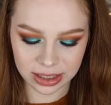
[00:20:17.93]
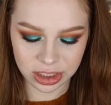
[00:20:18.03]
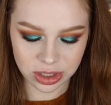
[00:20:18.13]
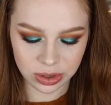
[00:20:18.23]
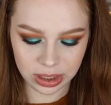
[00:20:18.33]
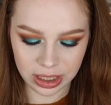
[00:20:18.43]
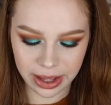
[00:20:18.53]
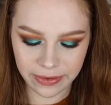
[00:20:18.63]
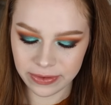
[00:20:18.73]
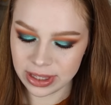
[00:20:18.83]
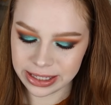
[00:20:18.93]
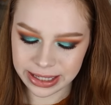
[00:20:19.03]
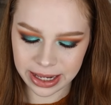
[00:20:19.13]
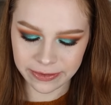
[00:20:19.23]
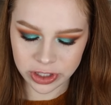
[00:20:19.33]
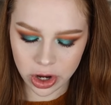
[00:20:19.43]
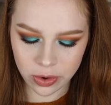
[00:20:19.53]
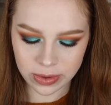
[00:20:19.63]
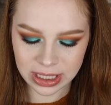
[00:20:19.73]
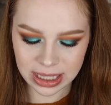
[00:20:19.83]
I just love these kind of
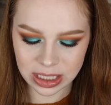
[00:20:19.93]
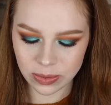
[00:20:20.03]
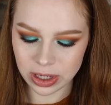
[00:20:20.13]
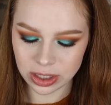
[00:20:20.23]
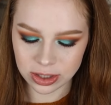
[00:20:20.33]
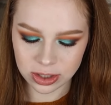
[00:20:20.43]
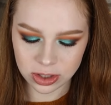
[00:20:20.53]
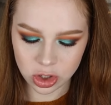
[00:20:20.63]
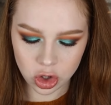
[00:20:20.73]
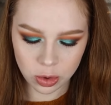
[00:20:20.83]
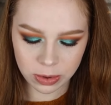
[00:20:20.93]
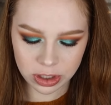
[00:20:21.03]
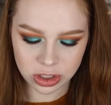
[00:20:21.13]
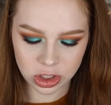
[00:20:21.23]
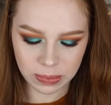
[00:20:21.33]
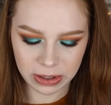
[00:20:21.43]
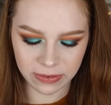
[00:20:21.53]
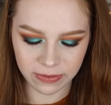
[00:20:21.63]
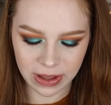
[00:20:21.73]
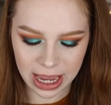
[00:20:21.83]
tones, and this one is super,
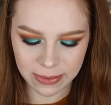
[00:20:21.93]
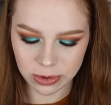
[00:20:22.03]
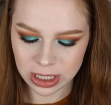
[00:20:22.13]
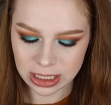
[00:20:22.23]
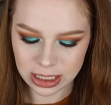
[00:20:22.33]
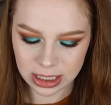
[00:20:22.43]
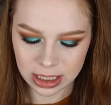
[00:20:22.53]
super vibrant.